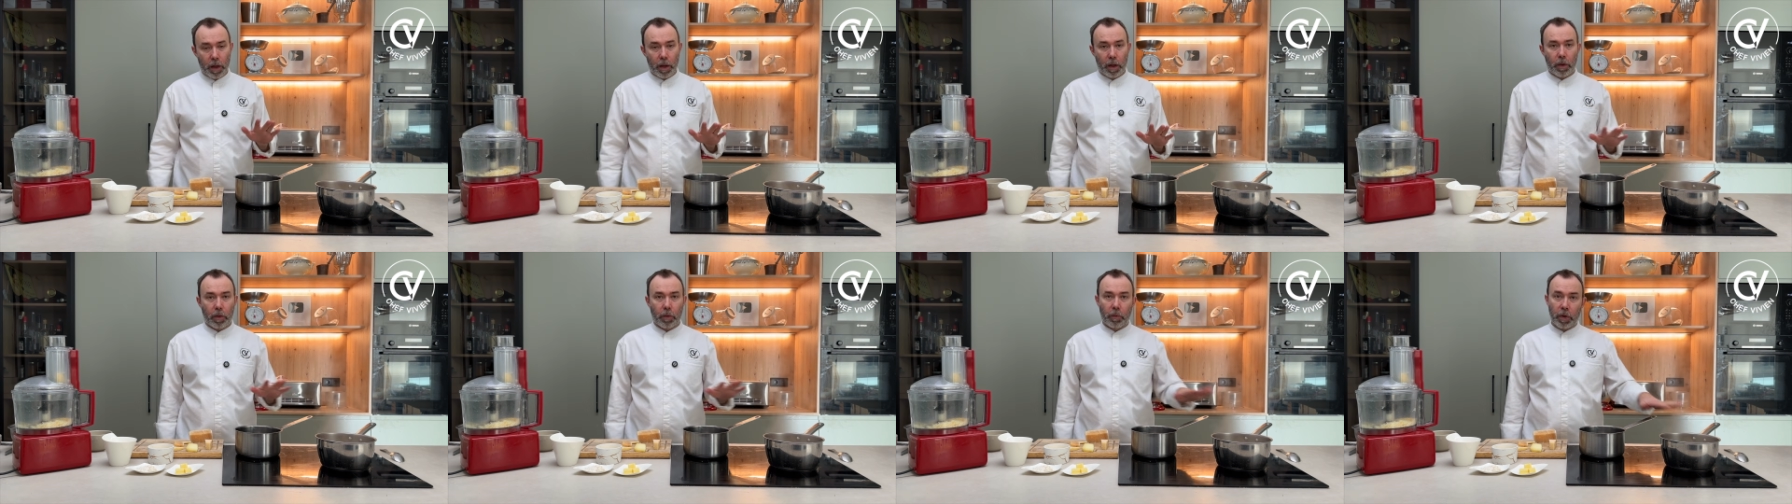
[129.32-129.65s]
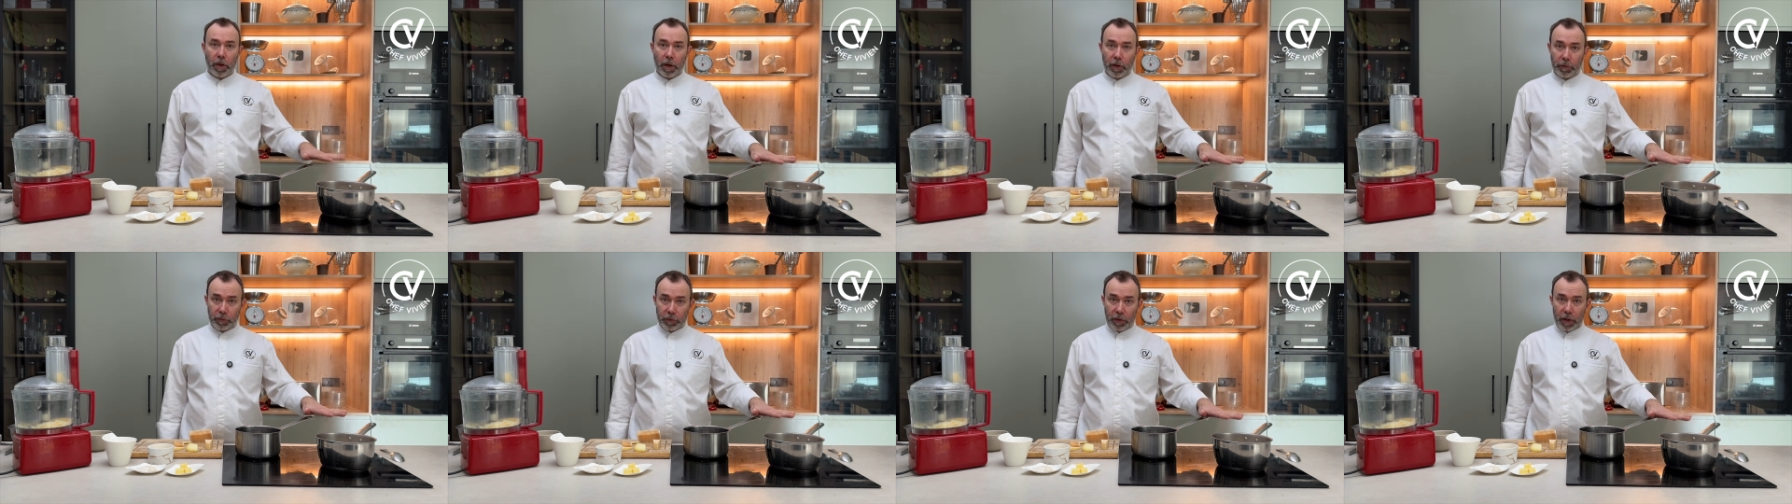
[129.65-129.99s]

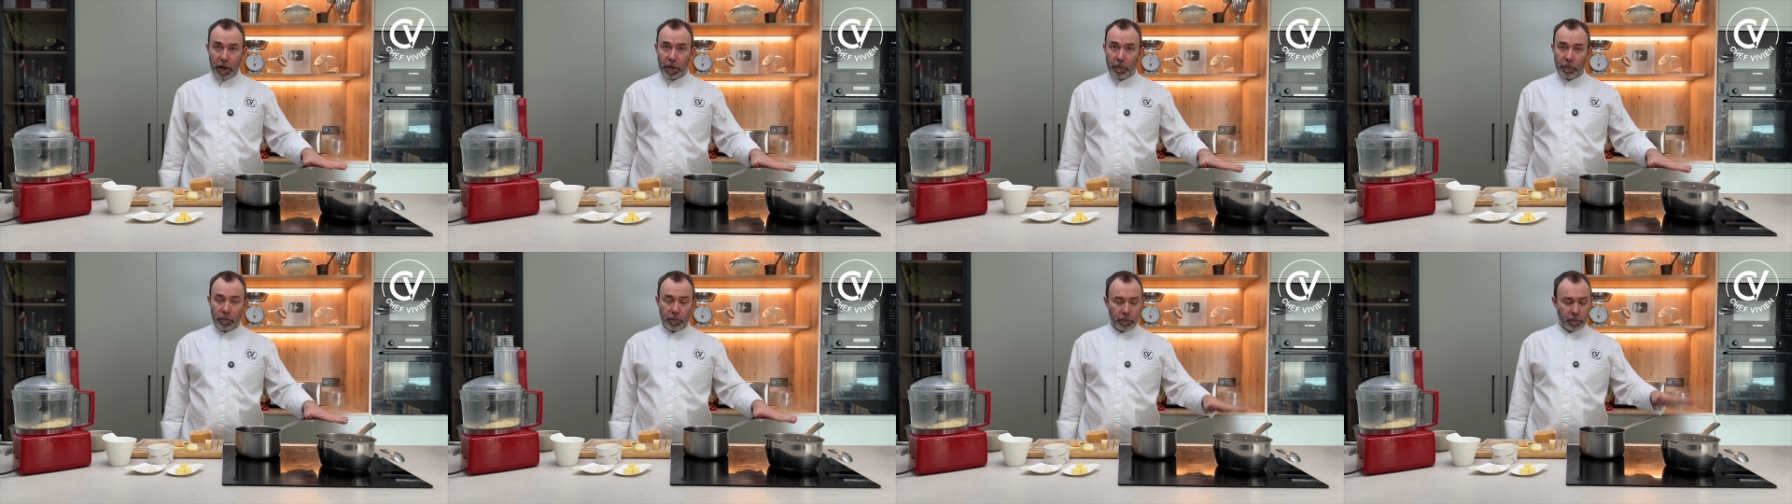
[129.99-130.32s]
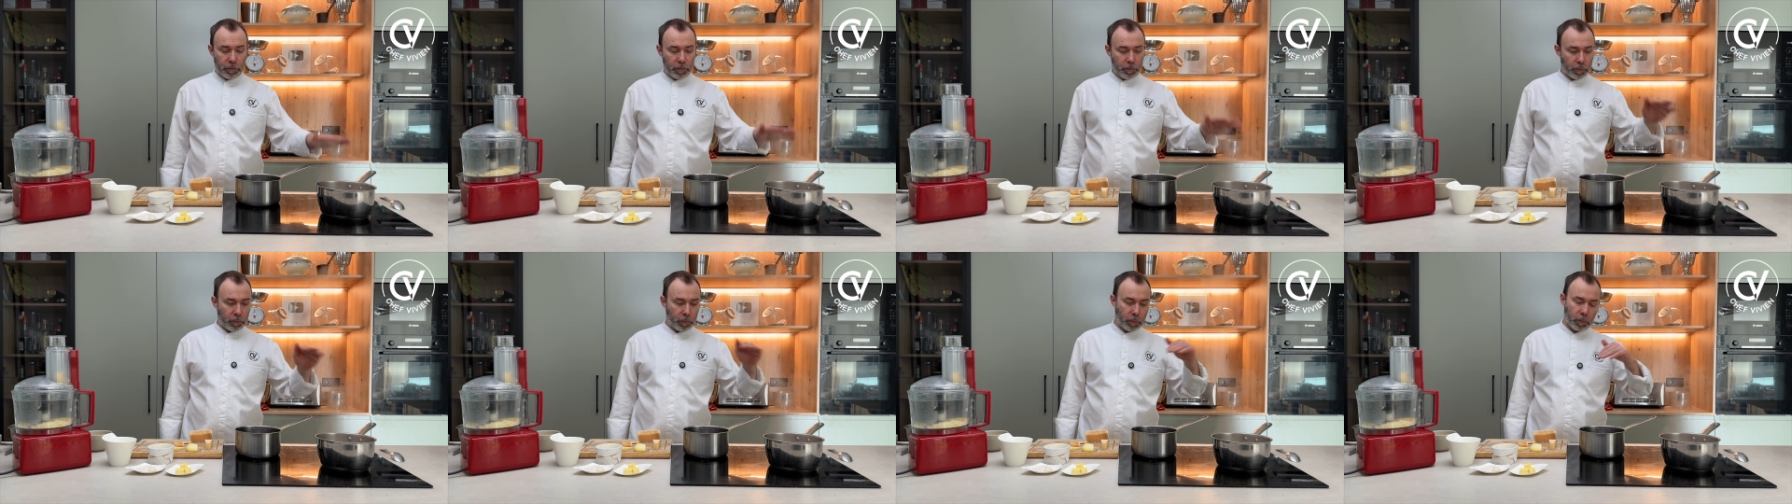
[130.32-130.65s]
We have
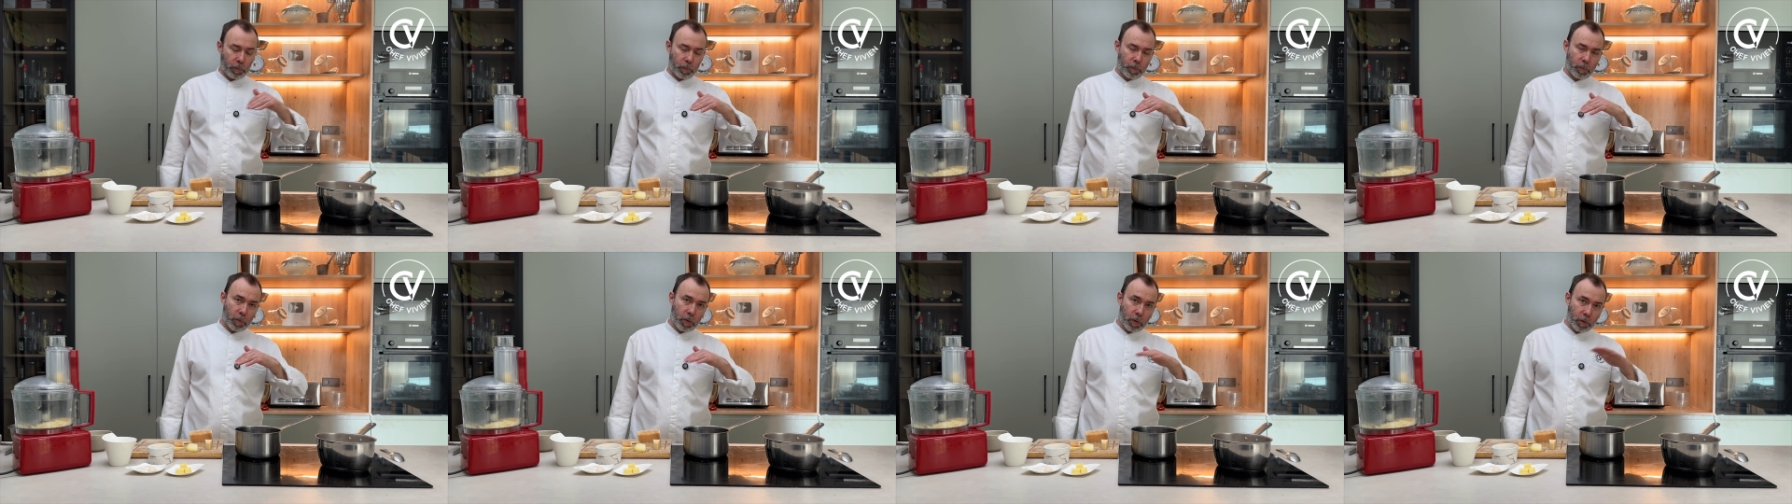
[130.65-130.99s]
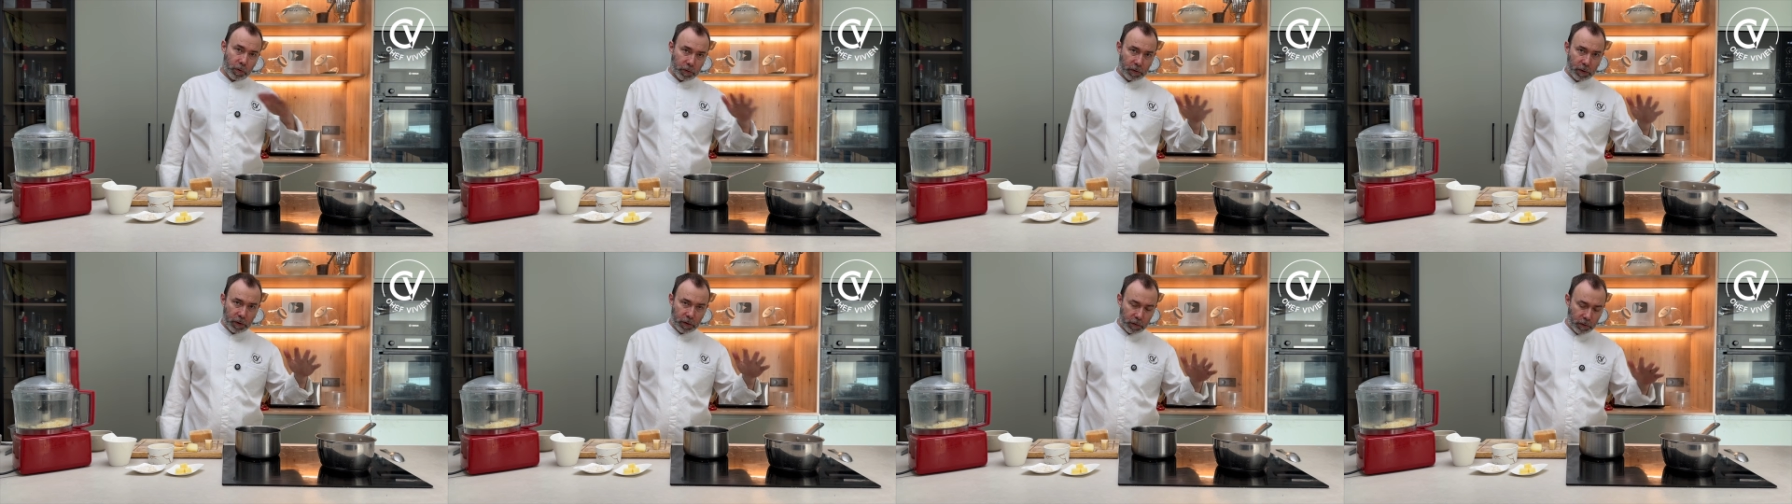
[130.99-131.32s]
time,
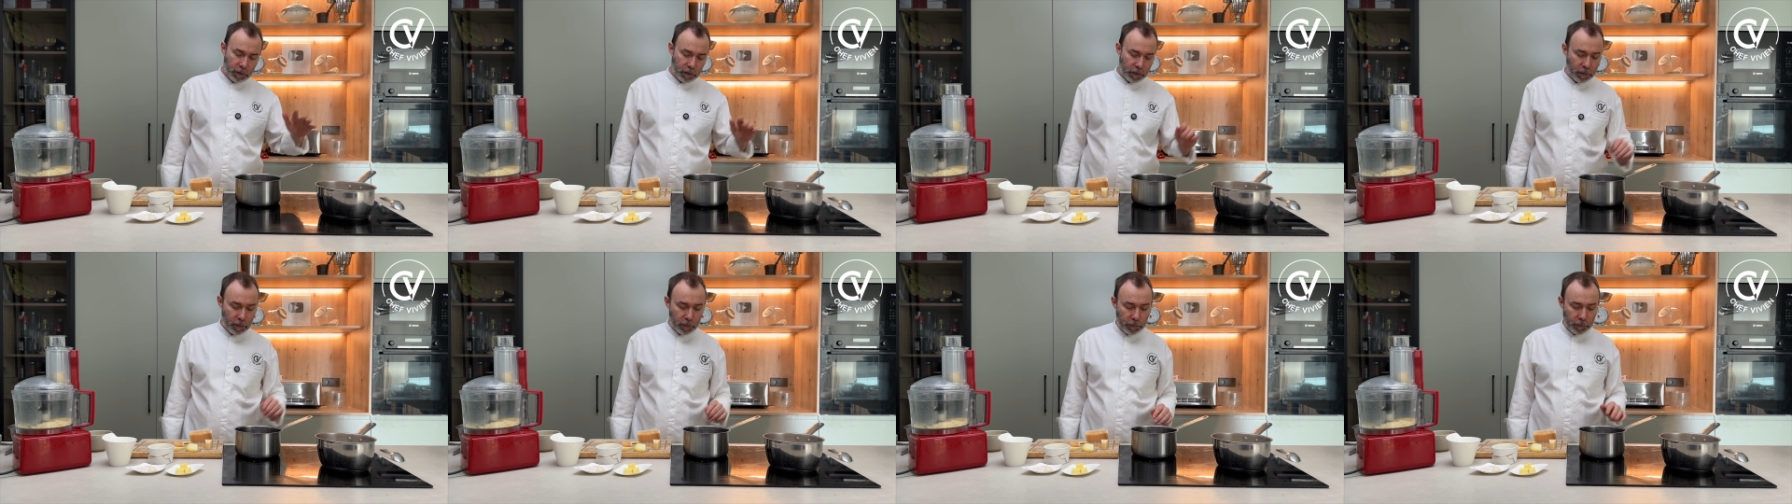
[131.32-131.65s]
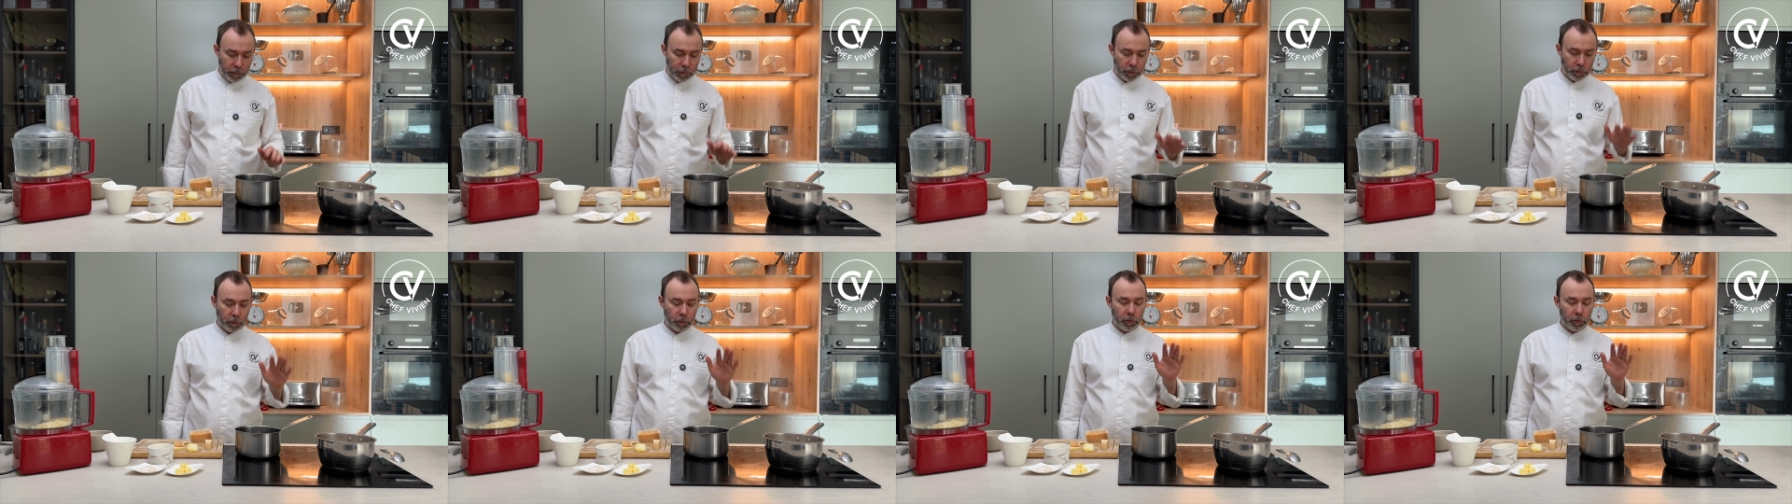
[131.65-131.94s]
more than enough,